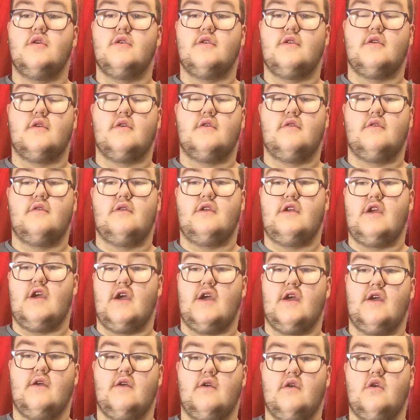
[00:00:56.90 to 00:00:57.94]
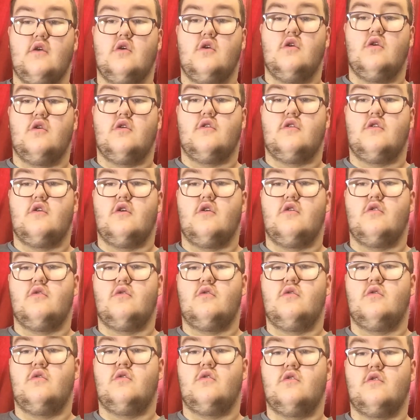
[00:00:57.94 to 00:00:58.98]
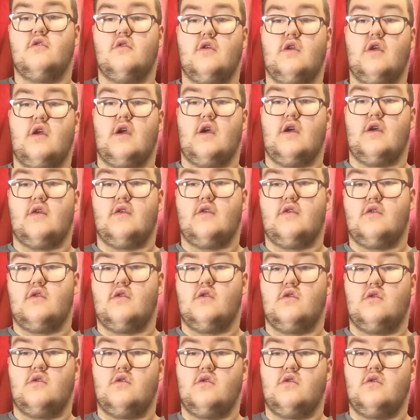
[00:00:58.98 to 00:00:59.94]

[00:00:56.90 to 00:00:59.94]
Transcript: so, yeah. So yes.